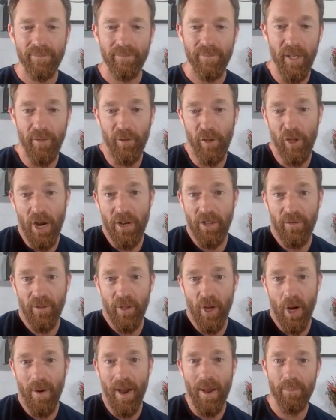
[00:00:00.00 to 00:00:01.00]
but if you don't
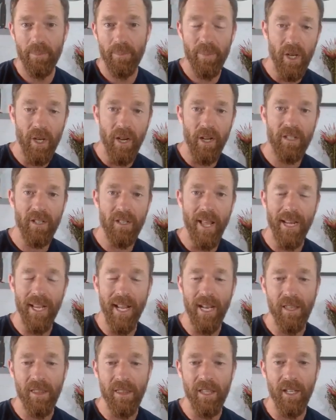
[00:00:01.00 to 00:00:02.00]
show up, it's
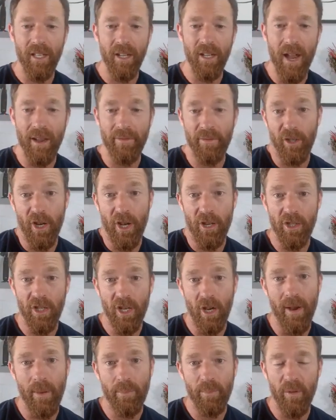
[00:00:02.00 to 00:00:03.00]
like anything in life. You don't
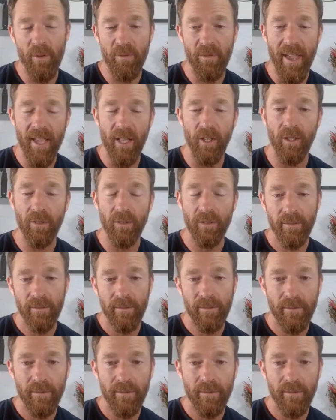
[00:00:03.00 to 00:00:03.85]
show up, you fail.